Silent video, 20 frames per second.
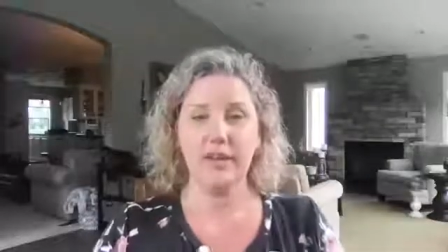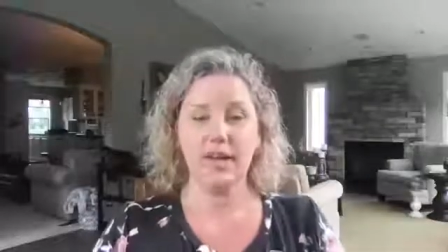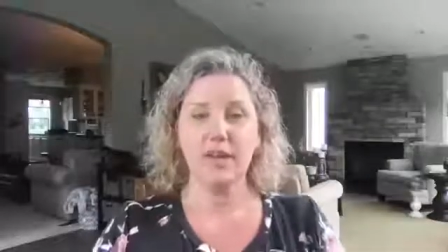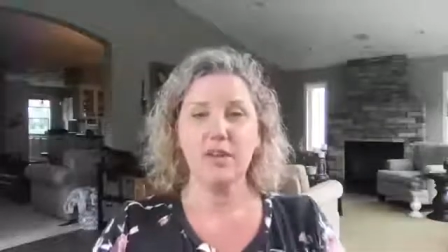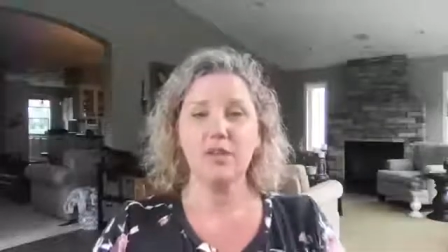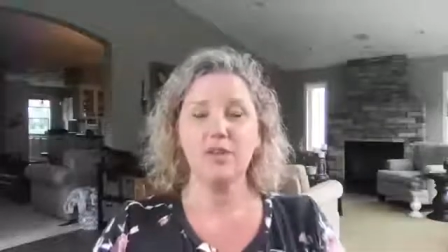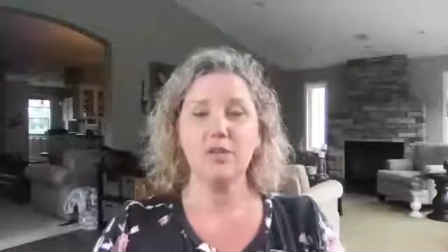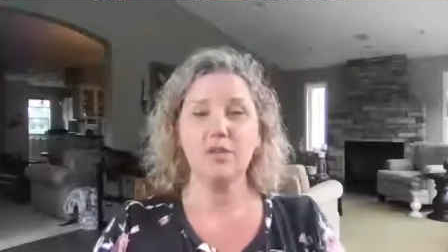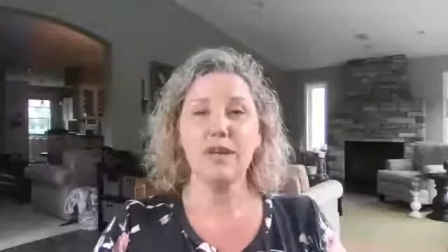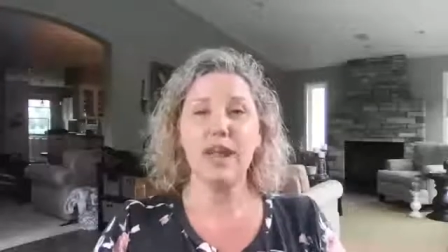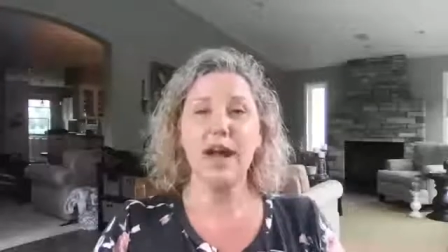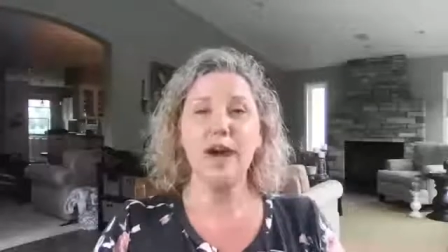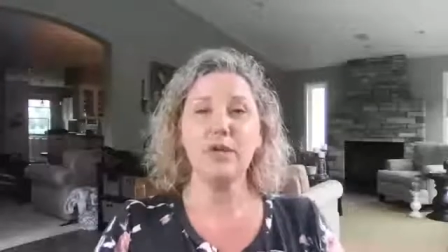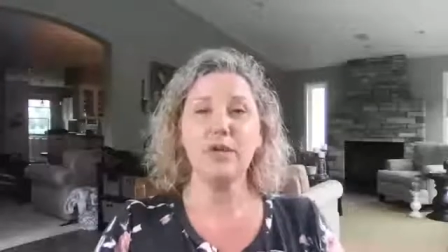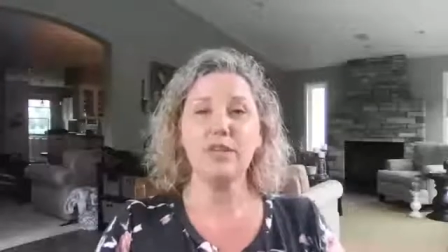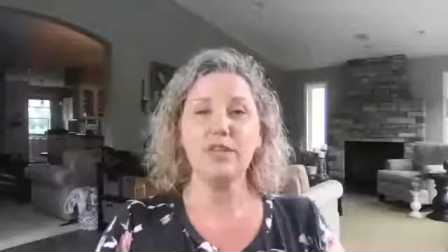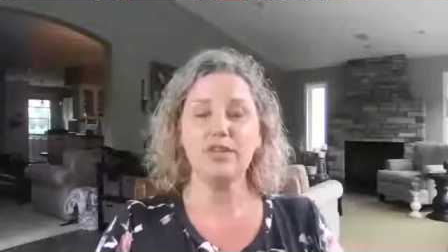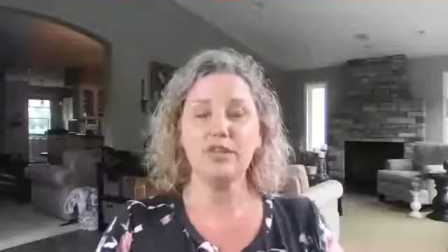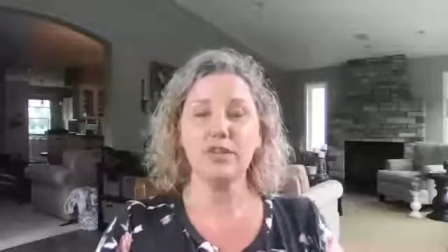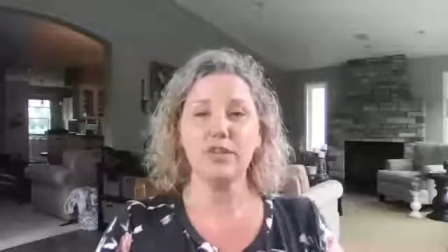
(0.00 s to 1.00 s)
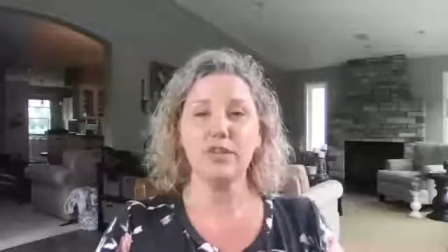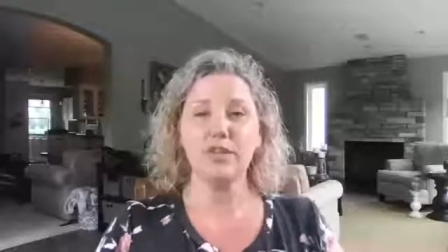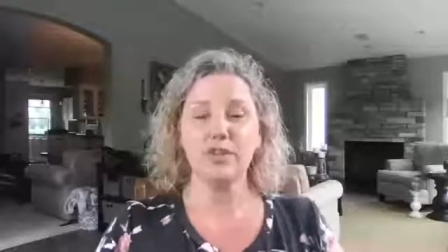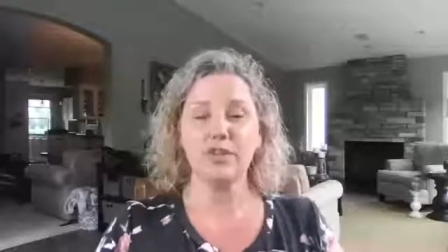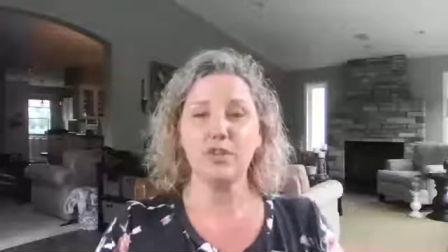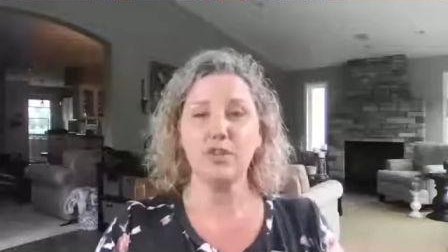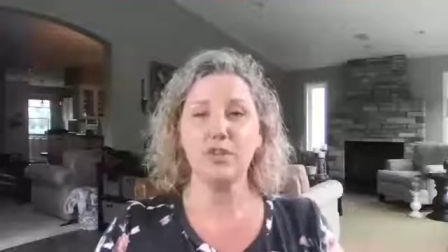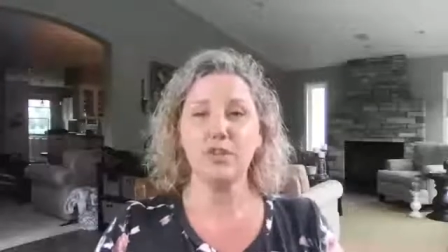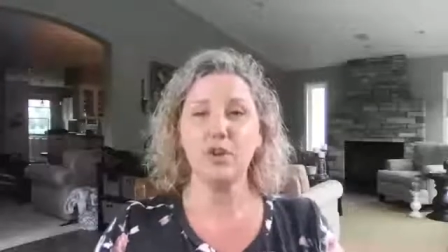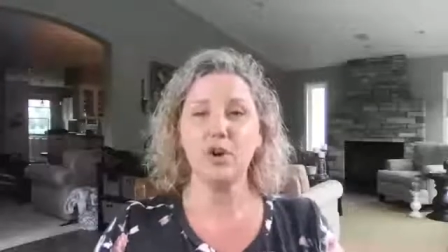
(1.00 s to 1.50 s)
So now it starts
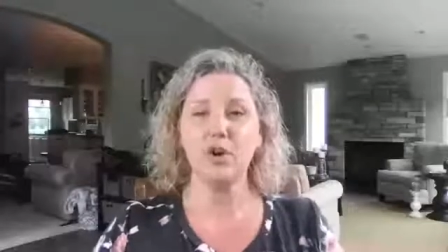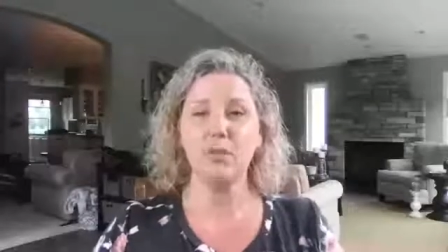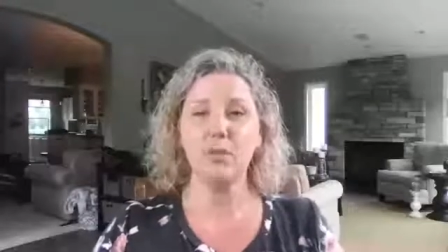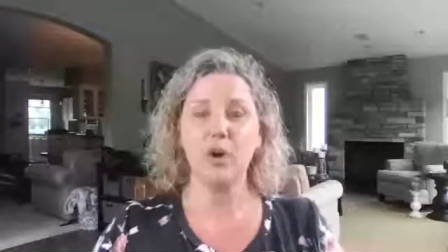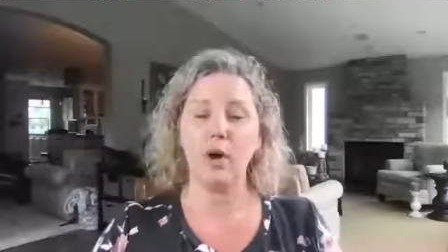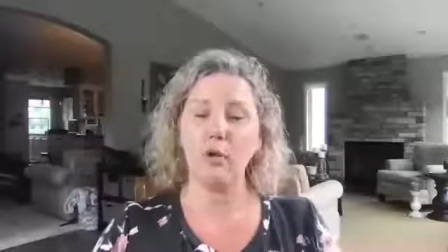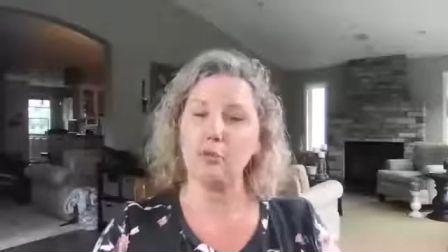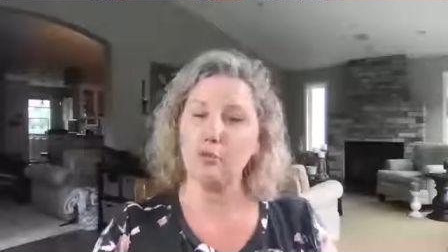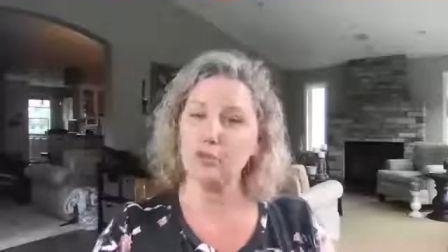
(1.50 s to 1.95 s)
to snowball.